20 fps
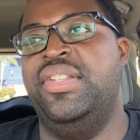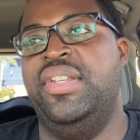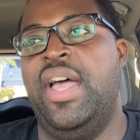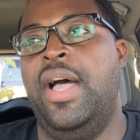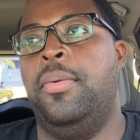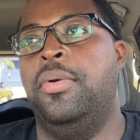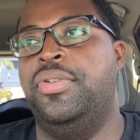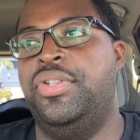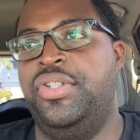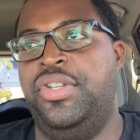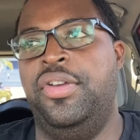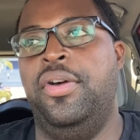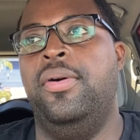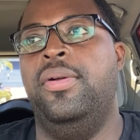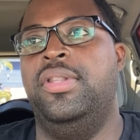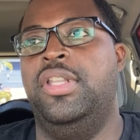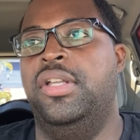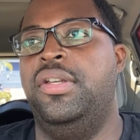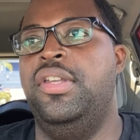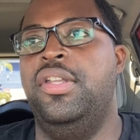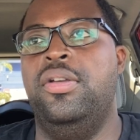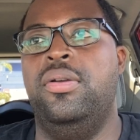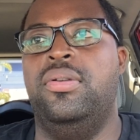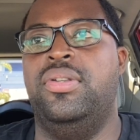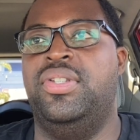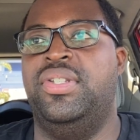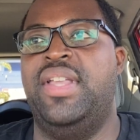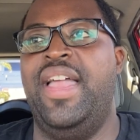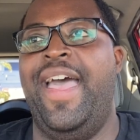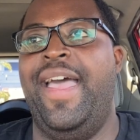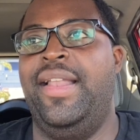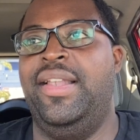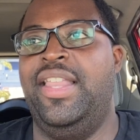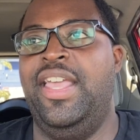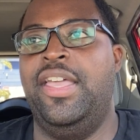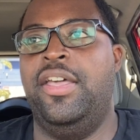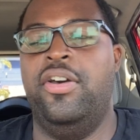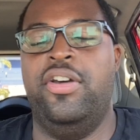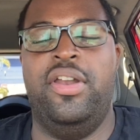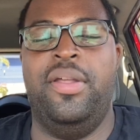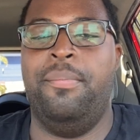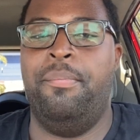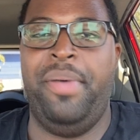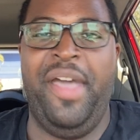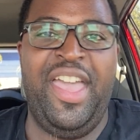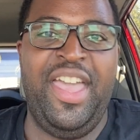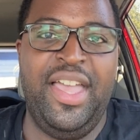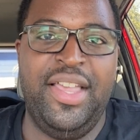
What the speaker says: I was told the news that they couldn't pay